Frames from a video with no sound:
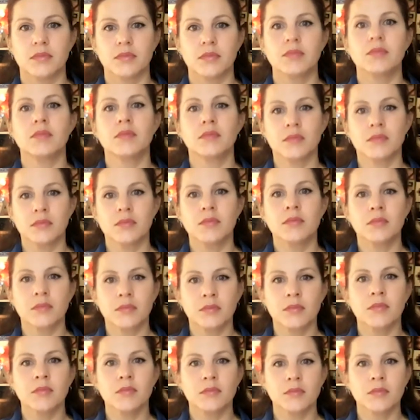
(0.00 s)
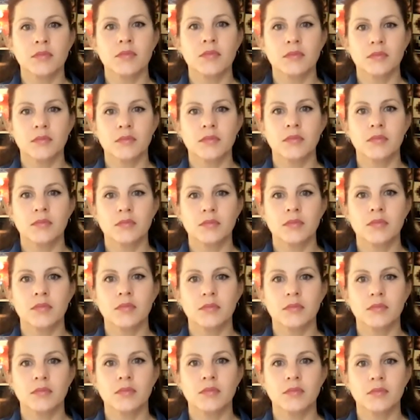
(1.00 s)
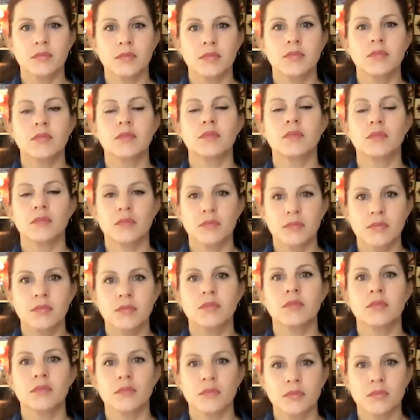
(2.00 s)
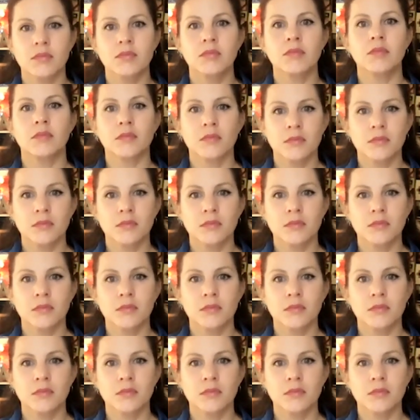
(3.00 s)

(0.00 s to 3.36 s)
This person isn't speaking.